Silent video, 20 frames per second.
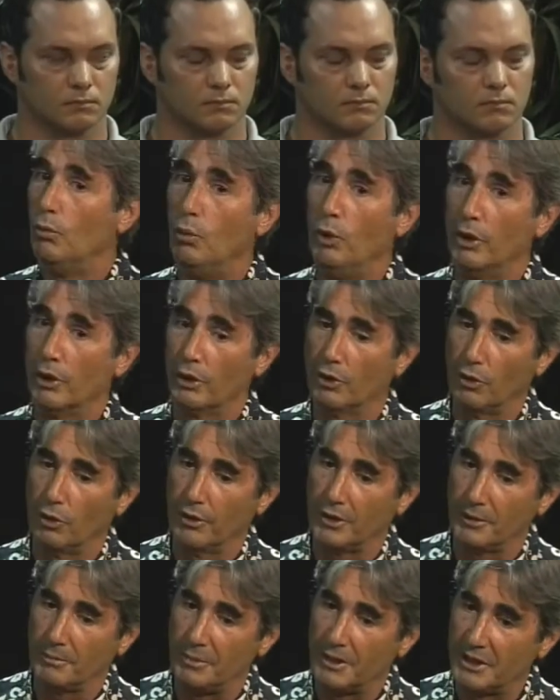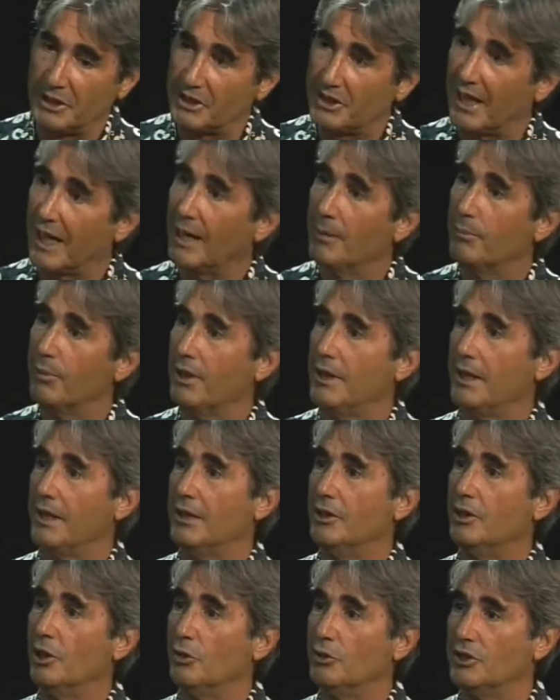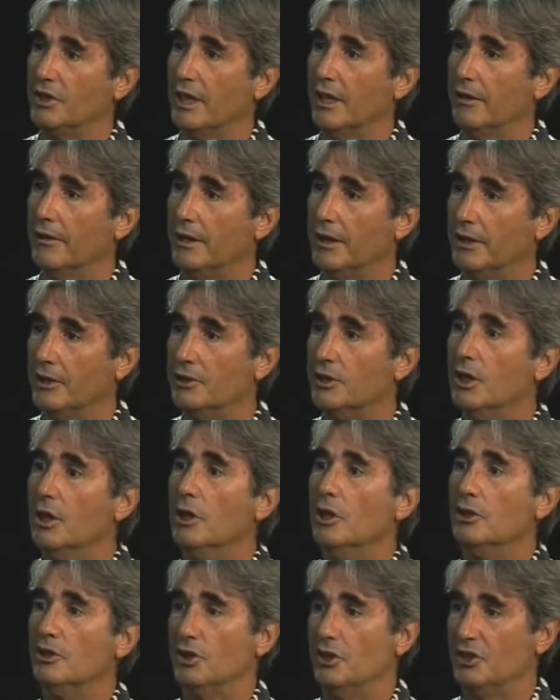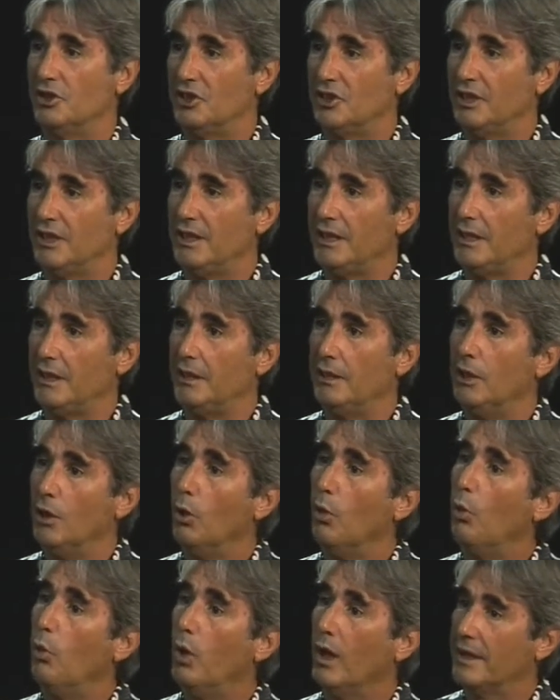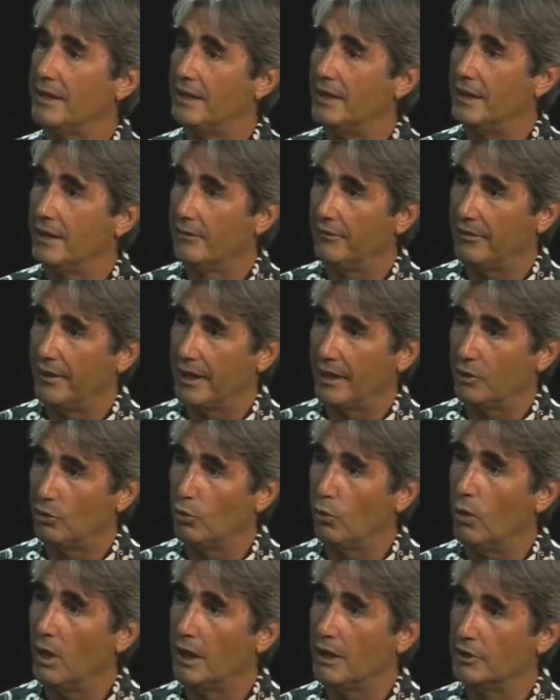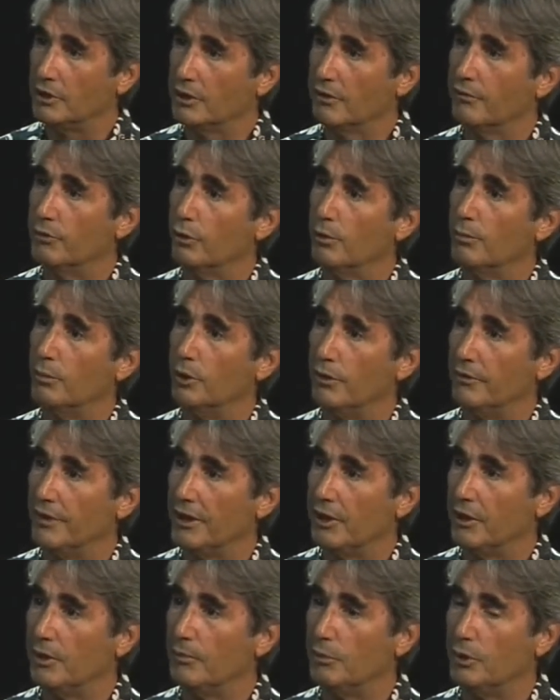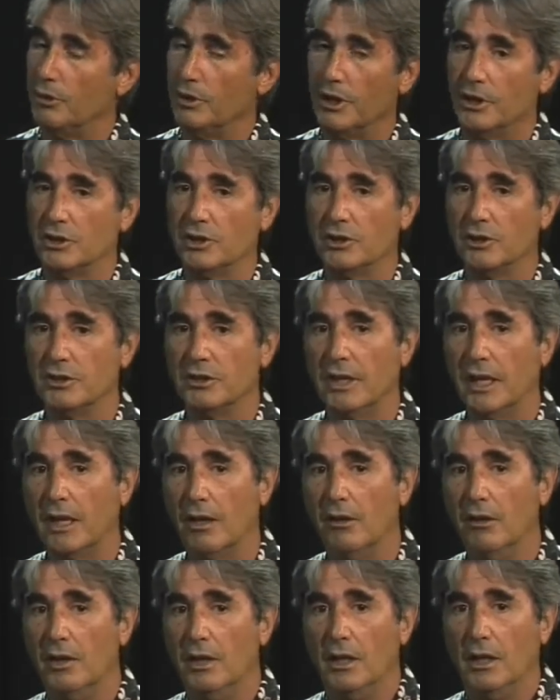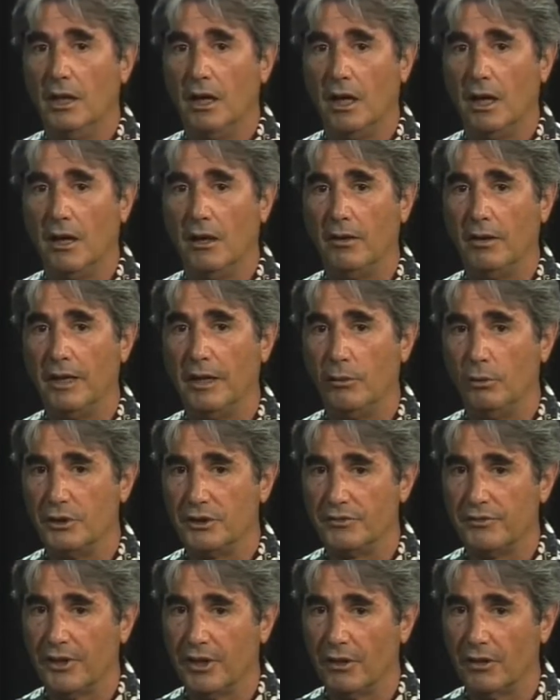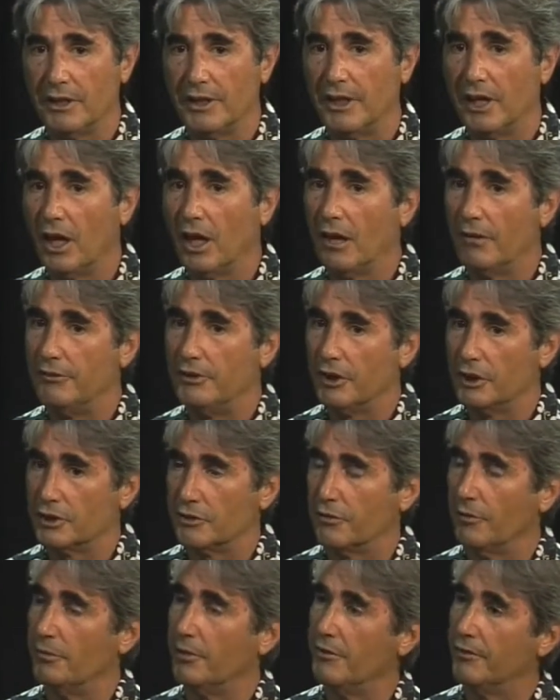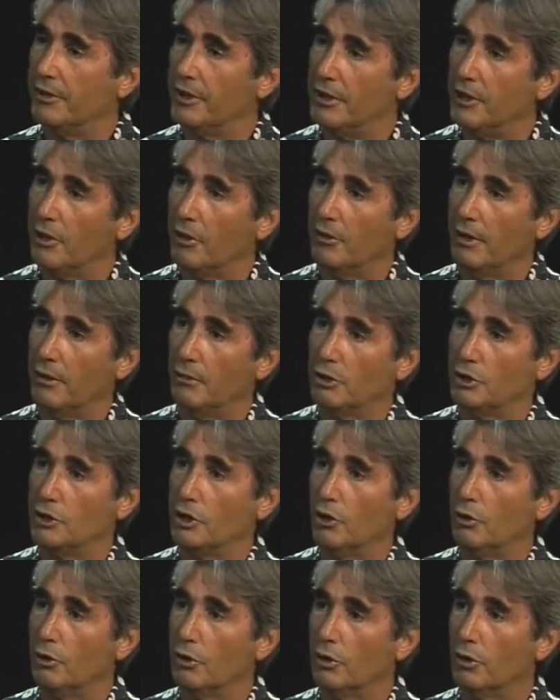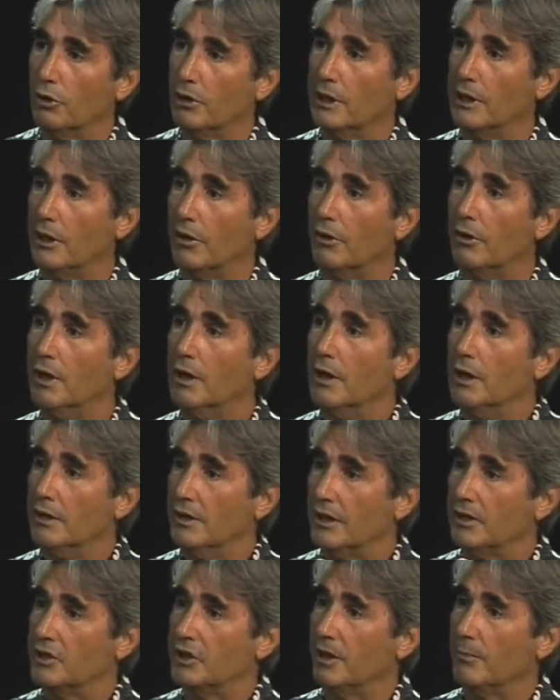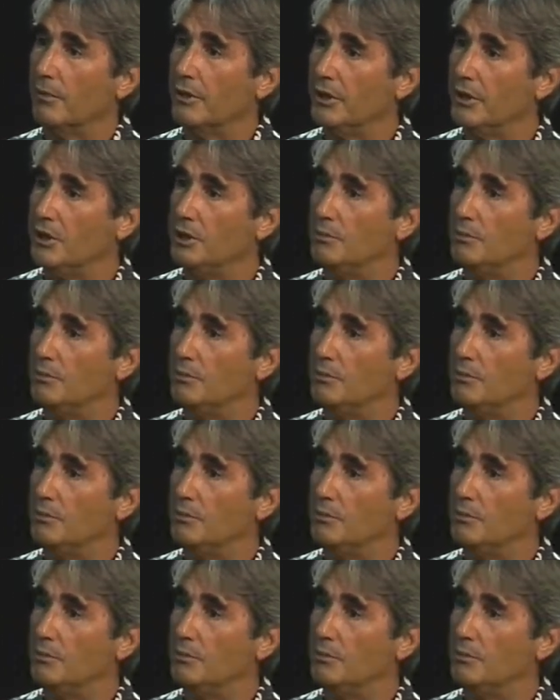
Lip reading: We're going to be sampling in those areas to see what the effect was of removing the munitions. Now, it was fairly obvious from the video that was shown earlier that some of these